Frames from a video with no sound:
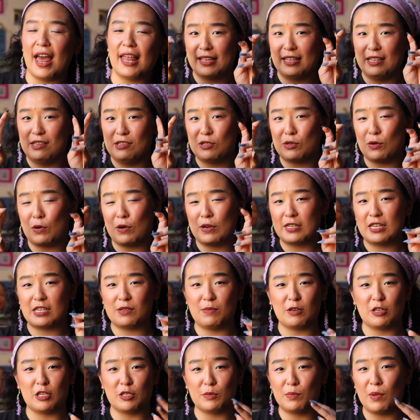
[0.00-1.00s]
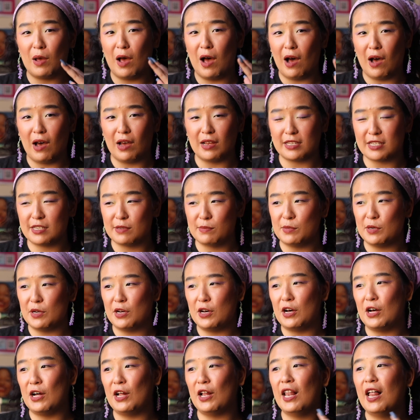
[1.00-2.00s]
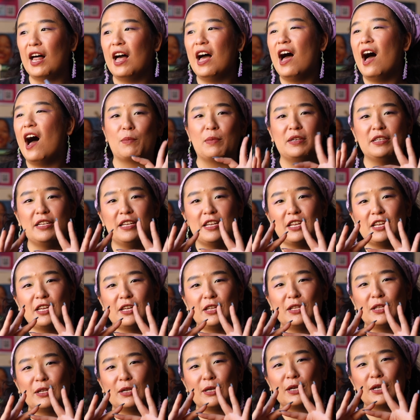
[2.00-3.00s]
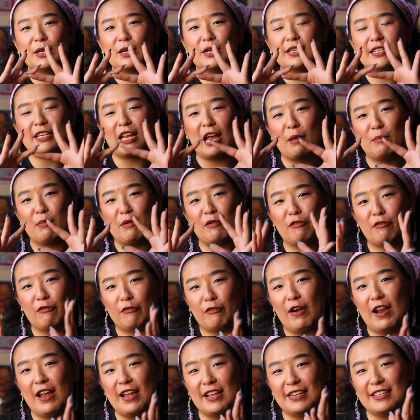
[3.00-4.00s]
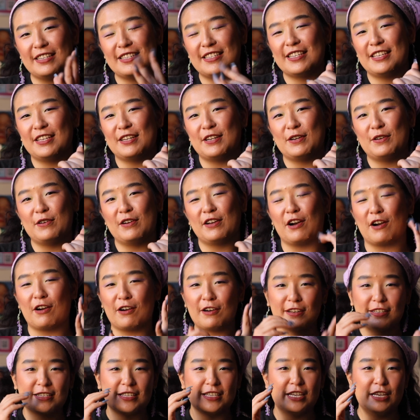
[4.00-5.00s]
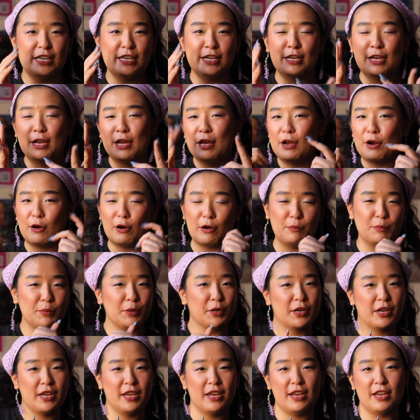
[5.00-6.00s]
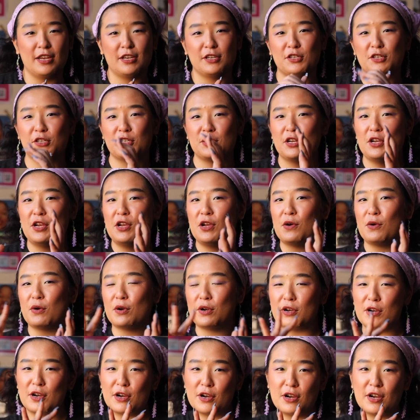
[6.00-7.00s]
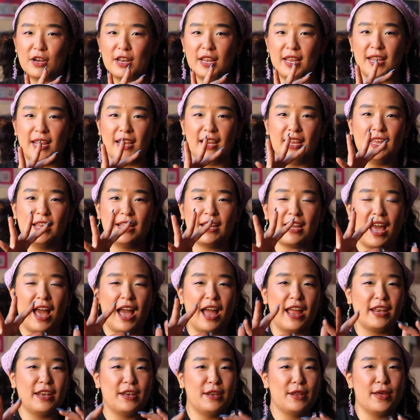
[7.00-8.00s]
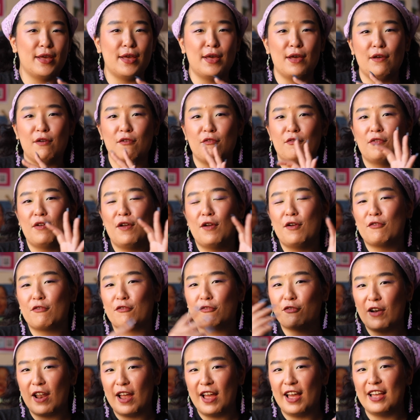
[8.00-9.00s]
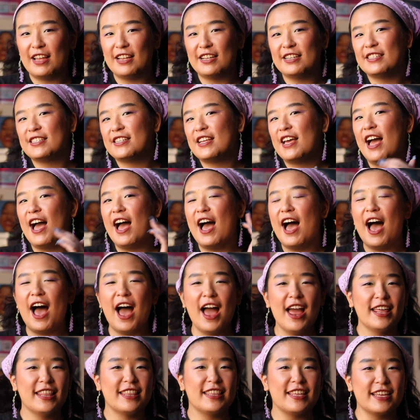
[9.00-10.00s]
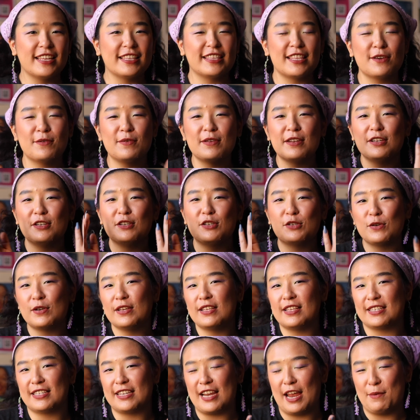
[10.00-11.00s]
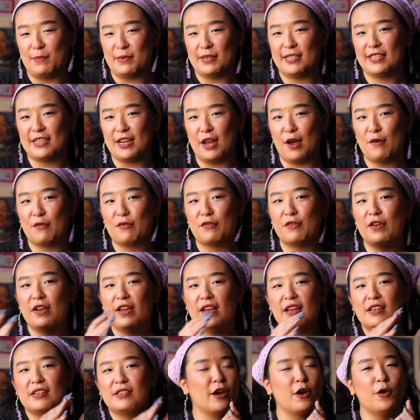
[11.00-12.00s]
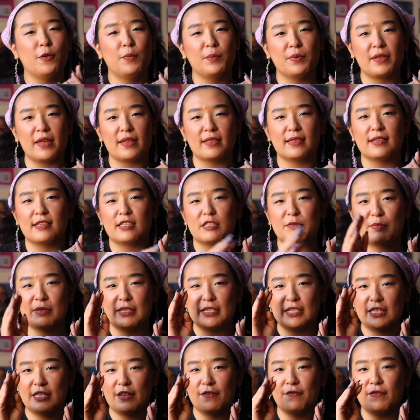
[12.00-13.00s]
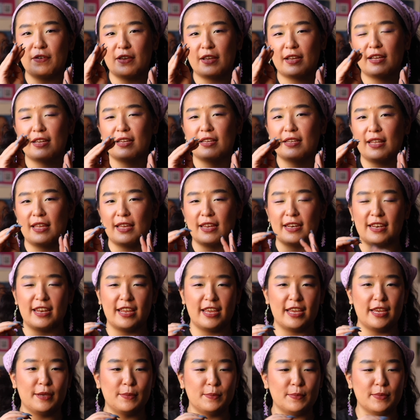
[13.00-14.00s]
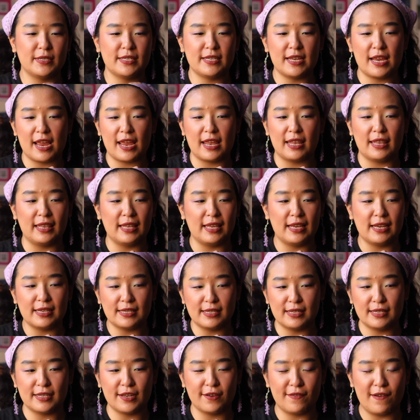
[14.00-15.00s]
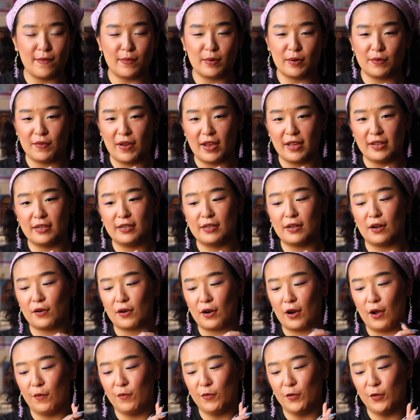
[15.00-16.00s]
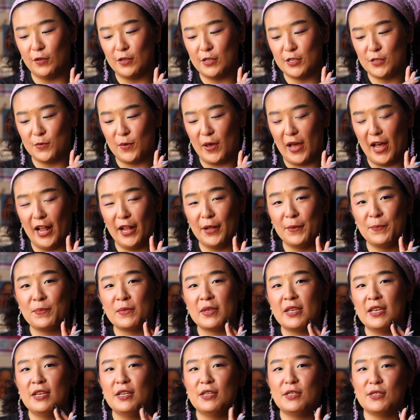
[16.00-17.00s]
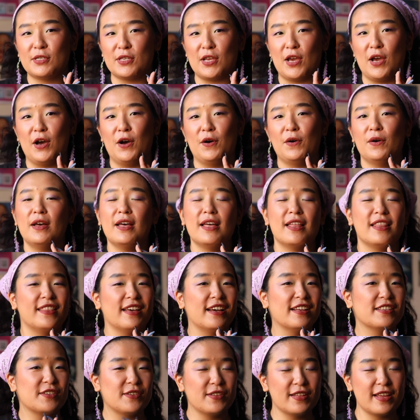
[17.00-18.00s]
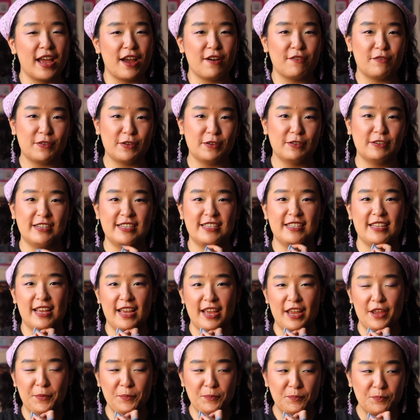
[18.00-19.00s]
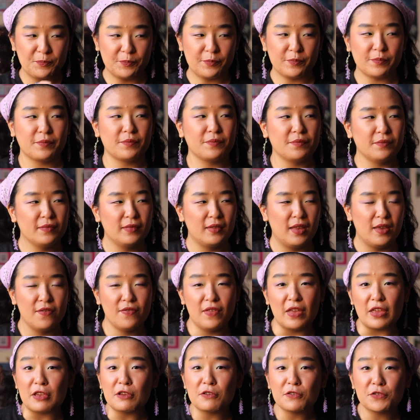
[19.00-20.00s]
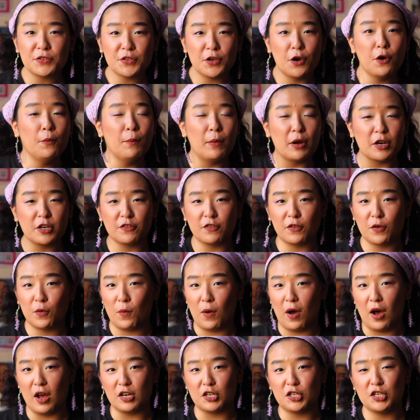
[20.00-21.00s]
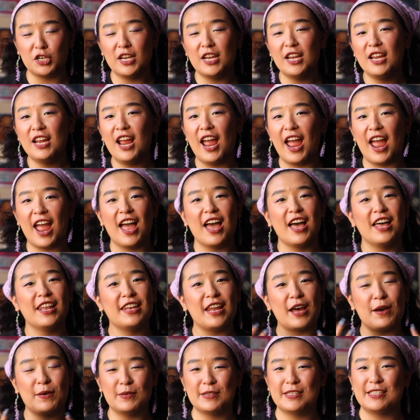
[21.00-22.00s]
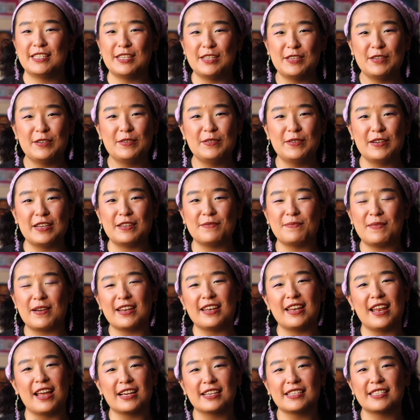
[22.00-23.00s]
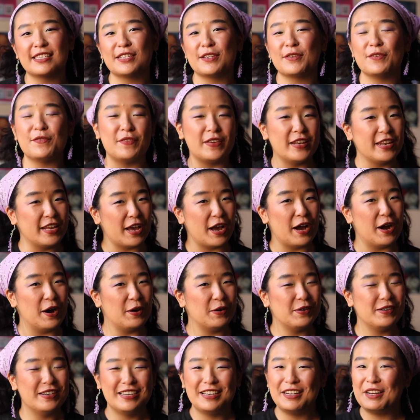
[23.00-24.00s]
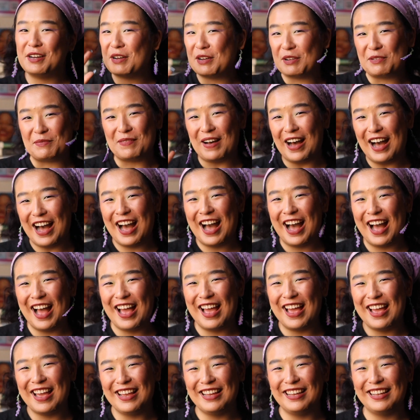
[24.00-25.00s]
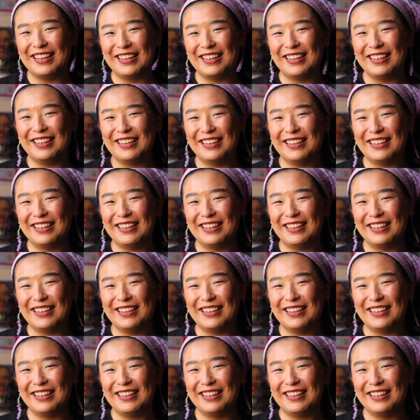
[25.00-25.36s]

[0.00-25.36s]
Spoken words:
ethically sourced as much as possible for a particular type of friend, you know, an artsy or bookish or nerdy kind of friend. I think they would enjoy this type of stuff. I hope that the specific like names and links and stuff I provided are helpful as well. So that's all I have for you today. Thank you so much for watching, and I'll see you in my next video. Bye!